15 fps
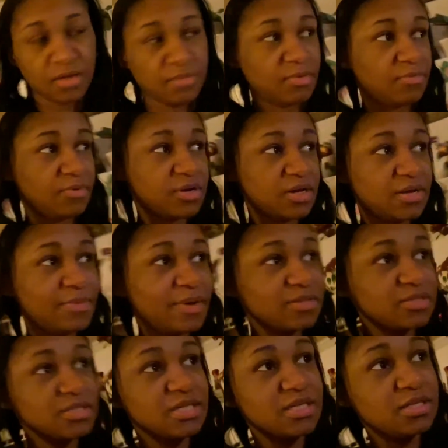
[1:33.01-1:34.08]
But we're gonna about
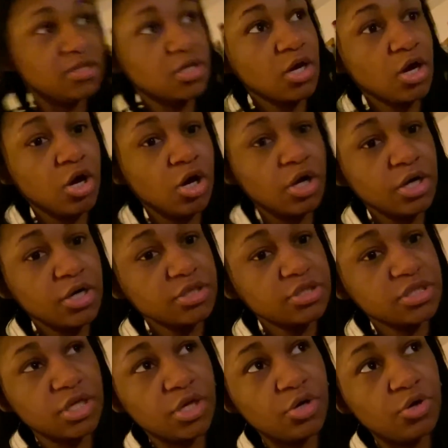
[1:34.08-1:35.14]
to get in the car,
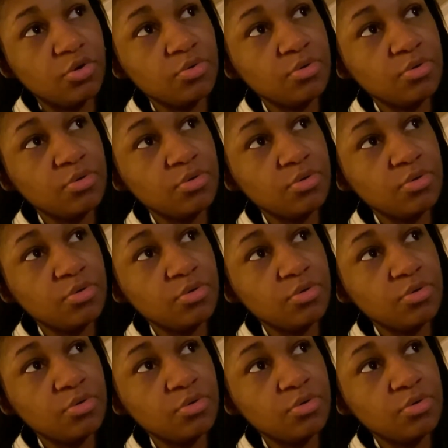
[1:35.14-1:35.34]
so.